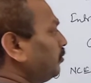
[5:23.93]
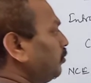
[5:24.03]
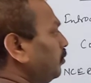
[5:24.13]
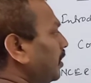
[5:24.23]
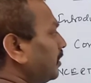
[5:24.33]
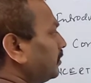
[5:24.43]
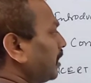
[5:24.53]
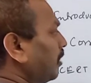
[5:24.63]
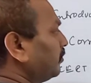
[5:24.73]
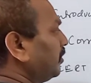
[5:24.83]

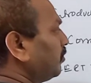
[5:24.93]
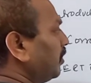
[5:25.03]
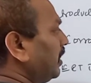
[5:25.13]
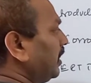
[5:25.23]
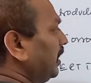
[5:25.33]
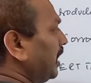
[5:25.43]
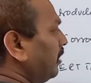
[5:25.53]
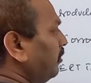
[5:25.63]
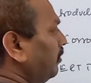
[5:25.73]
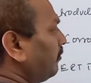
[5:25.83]
2020
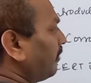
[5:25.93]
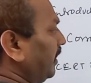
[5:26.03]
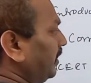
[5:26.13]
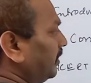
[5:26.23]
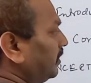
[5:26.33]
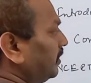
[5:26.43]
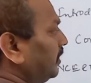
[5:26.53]
and you will find